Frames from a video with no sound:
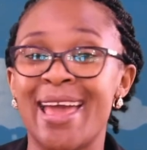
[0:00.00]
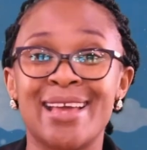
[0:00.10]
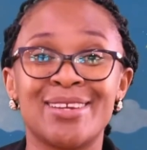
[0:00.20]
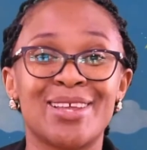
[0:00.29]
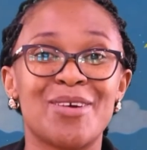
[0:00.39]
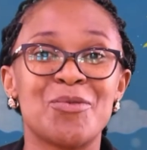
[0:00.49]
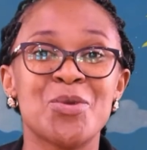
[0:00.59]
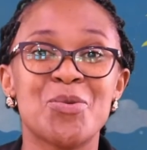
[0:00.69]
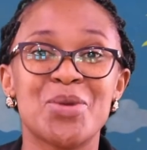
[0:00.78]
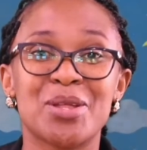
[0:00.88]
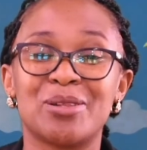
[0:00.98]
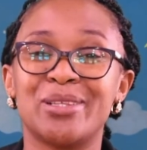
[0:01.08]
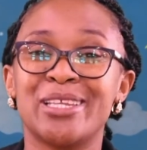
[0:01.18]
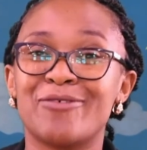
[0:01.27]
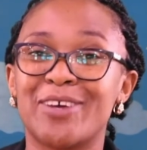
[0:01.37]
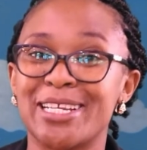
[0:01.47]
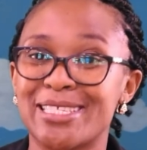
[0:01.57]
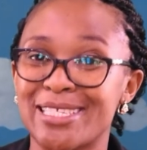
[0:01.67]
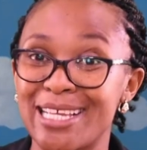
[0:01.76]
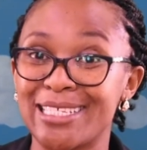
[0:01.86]
And we will live an
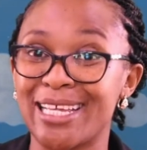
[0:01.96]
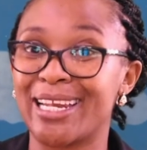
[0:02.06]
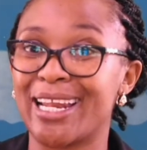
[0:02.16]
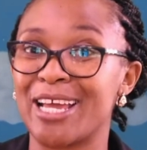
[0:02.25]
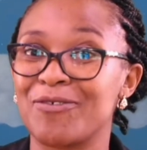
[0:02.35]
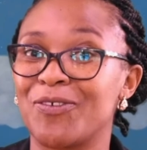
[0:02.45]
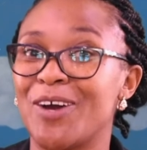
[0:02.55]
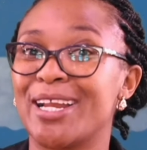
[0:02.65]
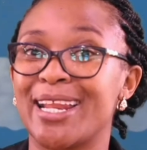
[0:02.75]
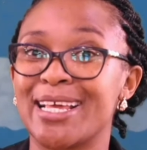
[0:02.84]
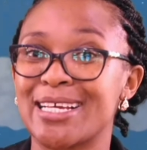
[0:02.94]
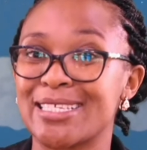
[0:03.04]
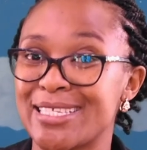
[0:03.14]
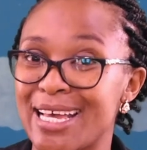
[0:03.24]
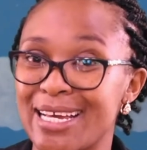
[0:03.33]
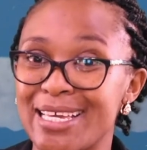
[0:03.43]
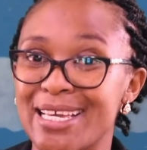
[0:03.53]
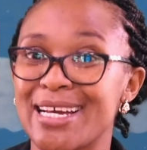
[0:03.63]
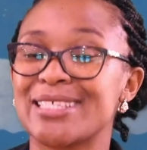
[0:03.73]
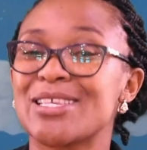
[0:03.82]
excited life like
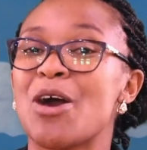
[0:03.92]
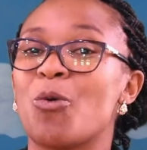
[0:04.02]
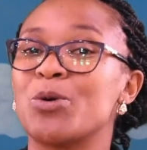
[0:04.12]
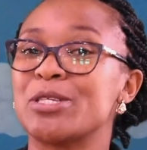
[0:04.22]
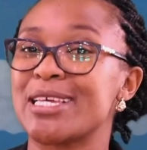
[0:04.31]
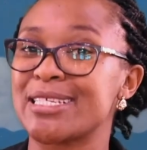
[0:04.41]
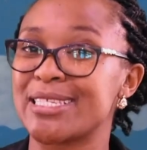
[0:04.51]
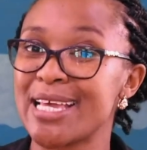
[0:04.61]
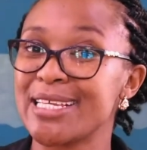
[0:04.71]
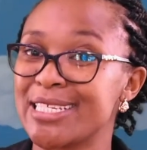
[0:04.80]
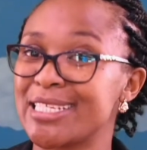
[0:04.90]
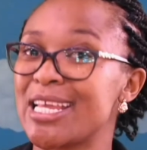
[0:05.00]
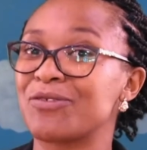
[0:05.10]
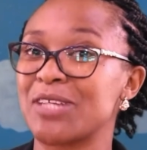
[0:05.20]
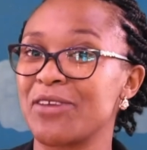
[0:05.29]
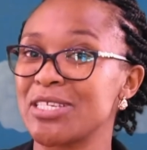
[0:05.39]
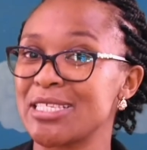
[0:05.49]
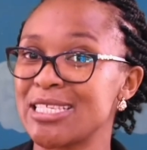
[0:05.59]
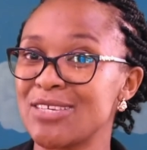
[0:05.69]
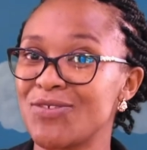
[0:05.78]
Zacchaeus was excited after
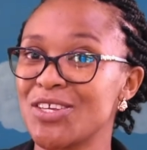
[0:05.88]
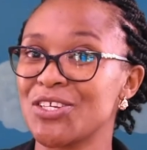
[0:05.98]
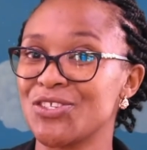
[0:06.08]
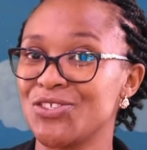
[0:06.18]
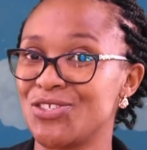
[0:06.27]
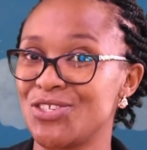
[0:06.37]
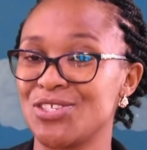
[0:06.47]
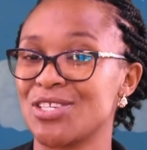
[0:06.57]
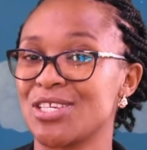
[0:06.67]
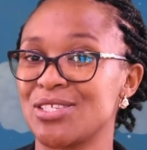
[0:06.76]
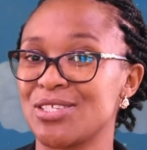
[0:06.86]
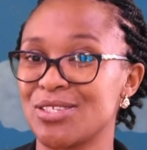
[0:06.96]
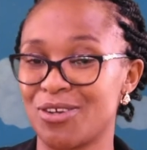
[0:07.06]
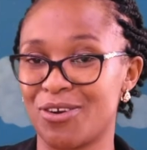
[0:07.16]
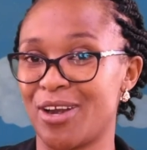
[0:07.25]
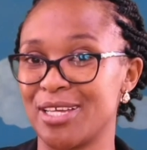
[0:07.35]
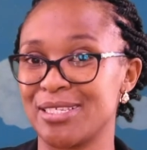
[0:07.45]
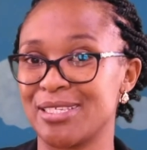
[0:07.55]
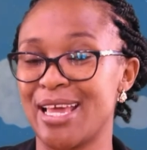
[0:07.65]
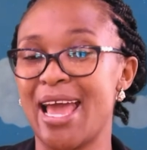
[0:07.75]
receiving Jesus
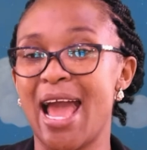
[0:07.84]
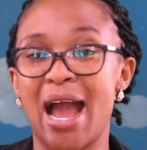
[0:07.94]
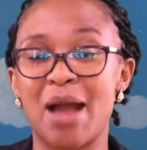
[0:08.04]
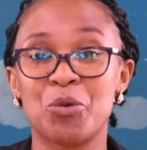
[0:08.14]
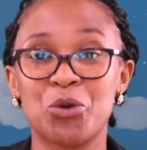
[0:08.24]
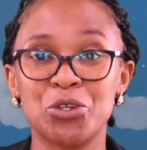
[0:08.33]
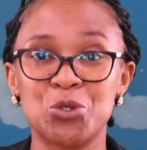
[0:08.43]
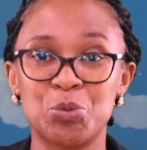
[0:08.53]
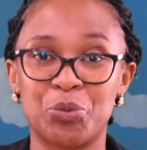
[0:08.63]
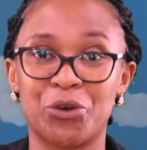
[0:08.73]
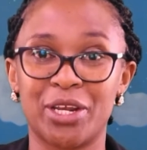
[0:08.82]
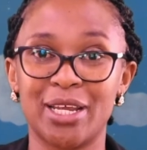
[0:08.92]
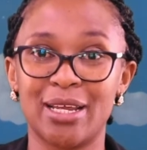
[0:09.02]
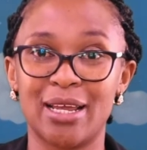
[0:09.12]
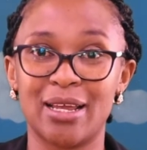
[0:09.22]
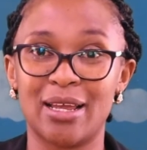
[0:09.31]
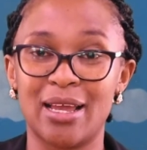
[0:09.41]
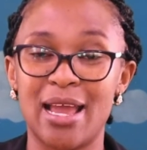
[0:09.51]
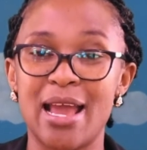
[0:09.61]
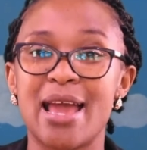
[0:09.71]
Christ. I'm going to pray,
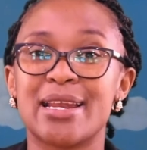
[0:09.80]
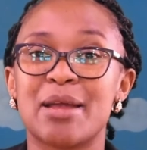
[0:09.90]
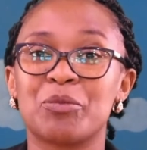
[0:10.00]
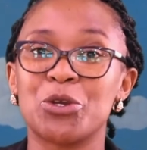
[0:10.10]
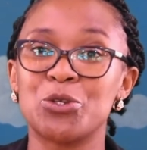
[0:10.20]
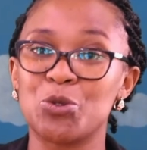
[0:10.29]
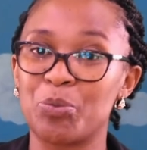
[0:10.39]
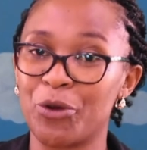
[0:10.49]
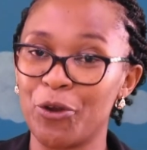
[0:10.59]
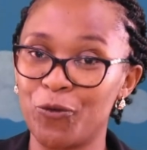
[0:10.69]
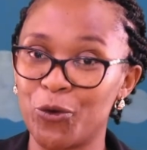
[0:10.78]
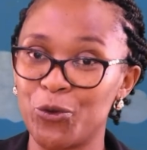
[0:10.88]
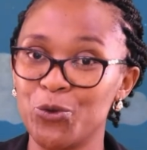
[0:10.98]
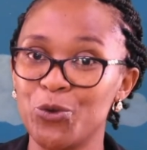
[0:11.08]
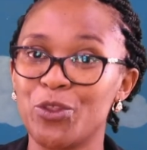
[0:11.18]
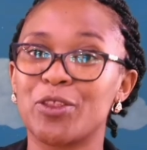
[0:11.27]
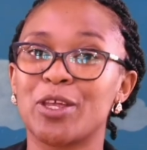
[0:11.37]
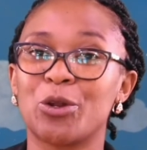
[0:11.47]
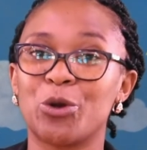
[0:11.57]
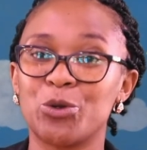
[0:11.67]
and I'm going to pray for you that
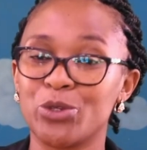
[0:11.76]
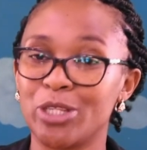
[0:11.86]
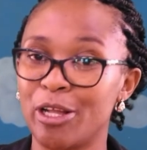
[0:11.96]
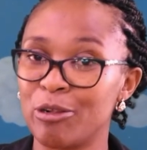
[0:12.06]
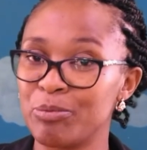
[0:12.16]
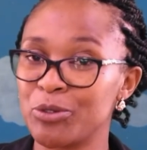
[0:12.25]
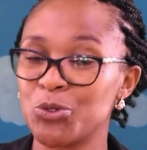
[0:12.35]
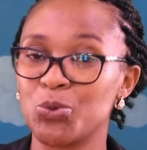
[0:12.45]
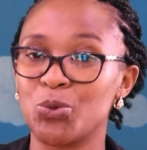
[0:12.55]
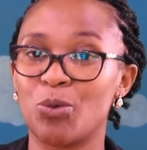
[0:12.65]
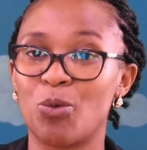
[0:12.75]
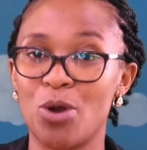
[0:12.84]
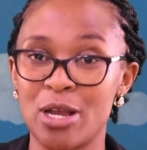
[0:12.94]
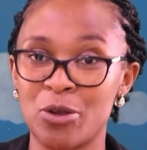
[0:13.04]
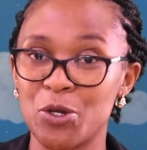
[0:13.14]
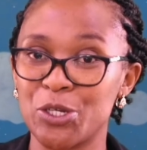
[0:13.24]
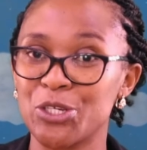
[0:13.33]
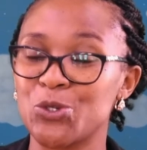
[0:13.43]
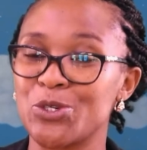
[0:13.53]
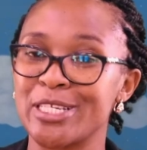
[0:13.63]
the Lord will help you to walk
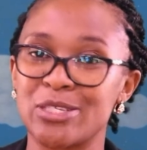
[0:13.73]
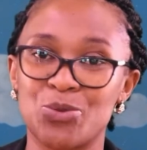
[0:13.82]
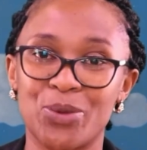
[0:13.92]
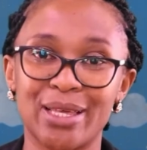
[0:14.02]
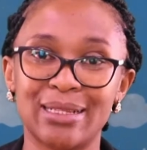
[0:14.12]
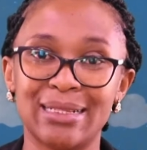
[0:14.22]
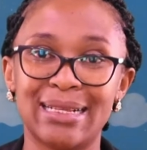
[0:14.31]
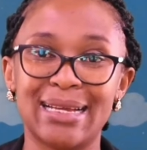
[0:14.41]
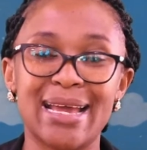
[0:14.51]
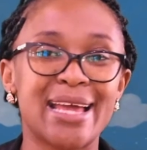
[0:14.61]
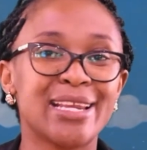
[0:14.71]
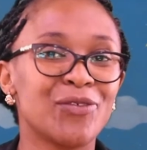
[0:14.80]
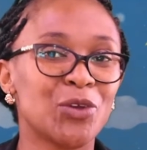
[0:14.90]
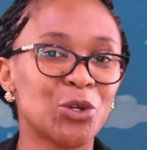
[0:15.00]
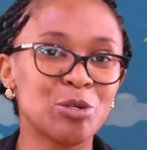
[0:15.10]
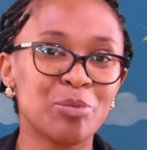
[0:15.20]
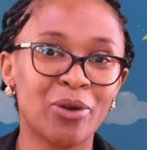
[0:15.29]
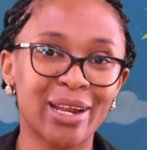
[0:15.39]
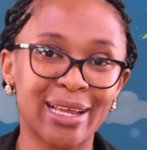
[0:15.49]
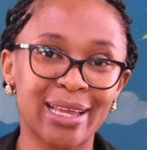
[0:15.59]
according to his will. And if you're not
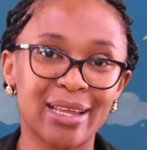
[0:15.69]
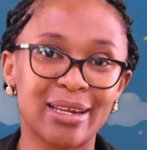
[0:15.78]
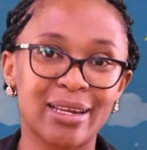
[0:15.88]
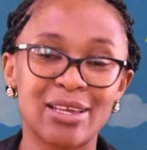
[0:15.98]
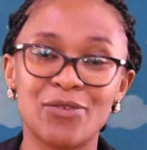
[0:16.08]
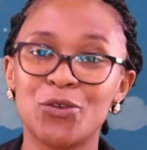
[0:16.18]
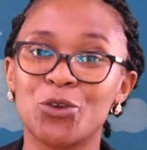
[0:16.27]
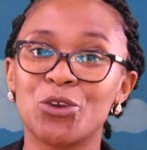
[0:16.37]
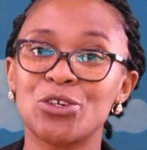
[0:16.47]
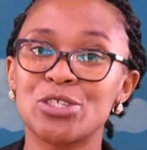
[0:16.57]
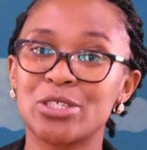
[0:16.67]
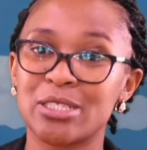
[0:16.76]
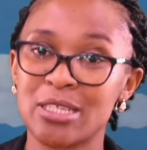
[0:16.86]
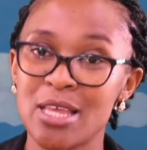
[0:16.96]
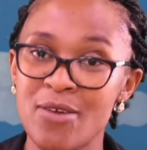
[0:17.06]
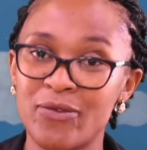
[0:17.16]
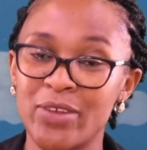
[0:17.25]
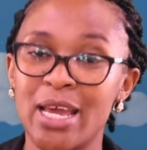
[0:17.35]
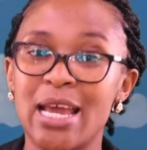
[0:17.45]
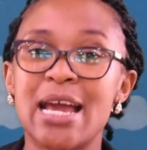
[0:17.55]
born again, if you're not
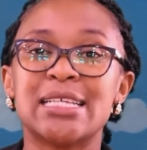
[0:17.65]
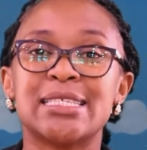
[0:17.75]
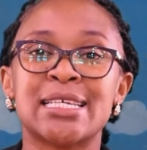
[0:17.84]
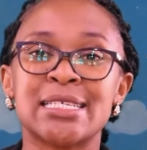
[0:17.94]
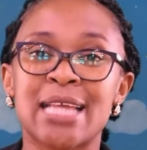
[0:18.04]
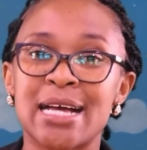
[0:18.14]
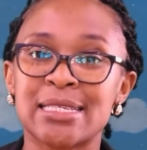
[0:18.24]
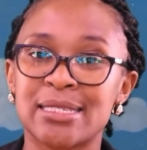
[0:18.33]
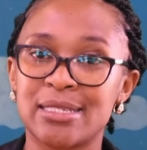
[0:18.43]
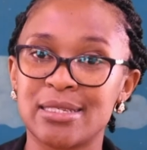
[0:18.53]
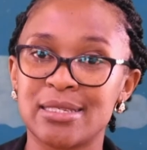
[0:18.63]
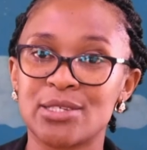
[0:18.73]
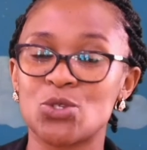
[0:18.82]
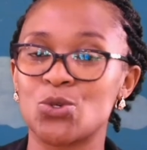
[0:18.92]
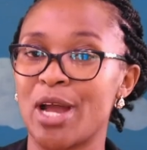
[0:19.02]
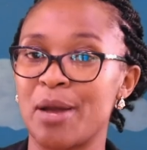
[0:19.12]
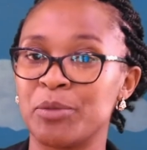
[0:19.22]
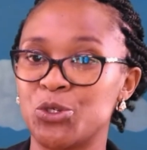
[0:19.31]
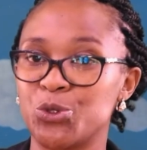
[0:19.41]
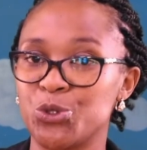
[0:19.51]
saved, just ask Jesus to
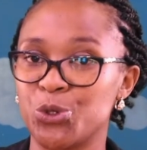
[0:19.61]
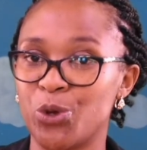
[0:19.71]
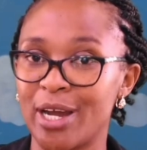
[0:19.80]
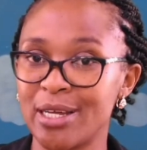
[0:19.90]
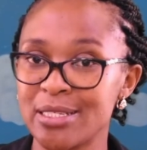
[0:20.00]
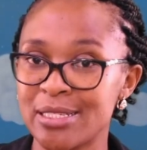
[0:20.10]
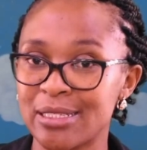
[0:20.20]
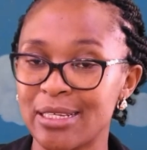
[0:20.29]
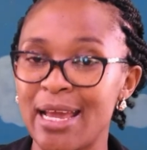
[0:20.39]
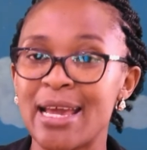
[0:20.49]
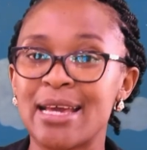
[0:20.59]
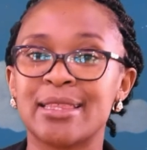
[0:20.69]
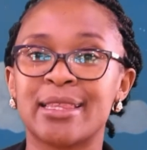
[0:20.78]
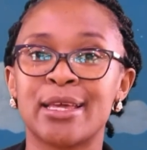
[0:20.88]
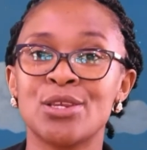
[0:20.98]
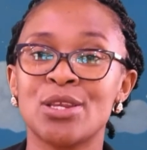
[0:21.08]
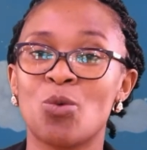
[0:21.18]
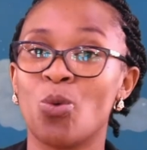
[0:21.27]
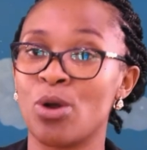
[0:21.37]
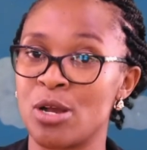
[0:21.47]
come into your heart and then
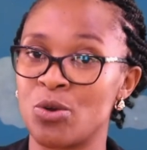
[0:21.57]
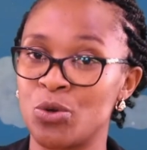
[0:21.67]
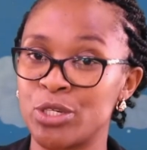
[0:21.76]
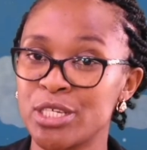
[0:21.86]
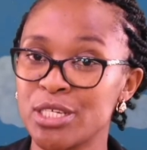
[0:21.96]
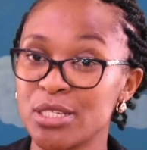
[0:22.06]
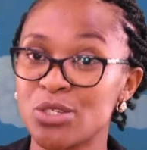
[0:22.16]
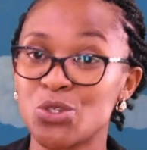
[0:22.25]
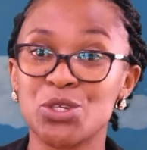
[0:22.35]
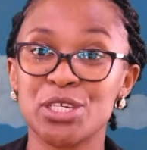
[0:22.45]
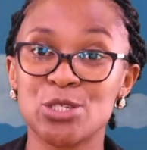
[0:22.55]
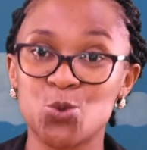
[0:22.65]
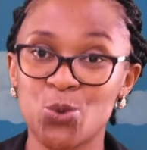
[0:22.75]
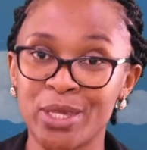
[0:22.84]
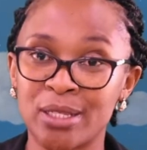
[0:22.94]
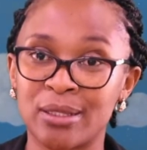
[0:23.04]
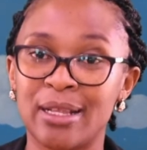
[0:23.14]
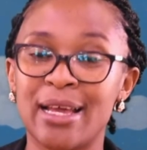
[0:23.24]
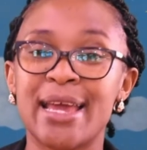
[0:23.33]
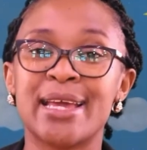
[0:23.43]
walk according to his
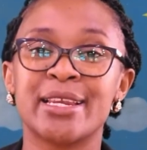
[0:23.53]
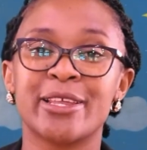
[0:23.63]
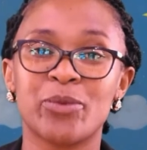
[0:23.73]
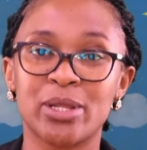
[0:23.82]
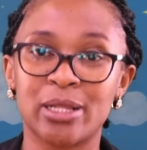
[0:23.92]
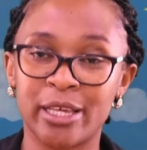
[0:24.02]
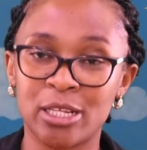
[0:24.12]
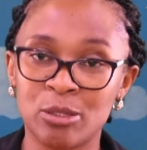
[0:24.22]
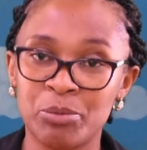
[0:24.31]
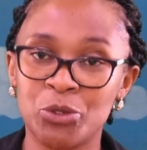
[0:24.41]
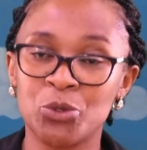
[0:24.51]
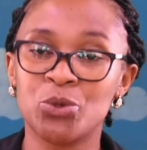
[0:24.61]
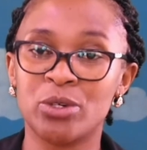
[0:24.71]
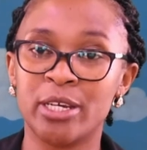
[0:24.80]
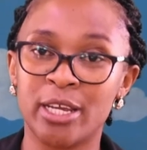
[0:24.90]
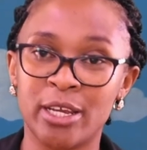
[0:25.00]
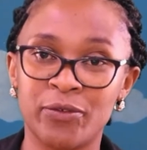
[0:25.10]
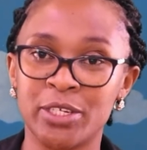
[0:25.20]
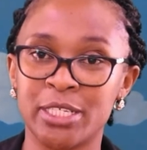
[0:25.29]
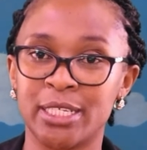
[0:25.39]
will, and he will help you
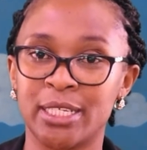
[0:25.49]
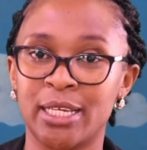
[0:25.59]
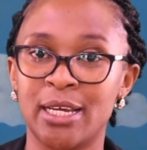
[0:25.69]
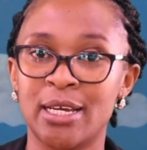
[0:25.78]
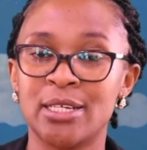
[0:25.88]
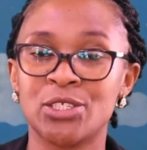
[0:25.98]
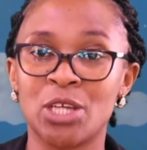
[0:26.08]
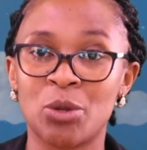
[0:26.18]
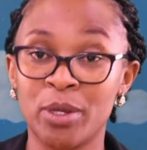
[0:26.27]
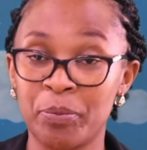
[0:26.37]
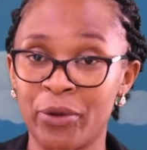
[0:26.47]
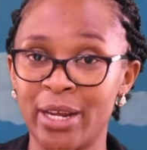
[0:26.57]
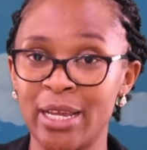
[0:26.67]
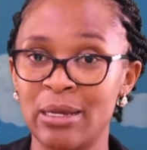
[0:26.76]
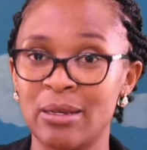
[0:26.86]
every day. Shall we pray?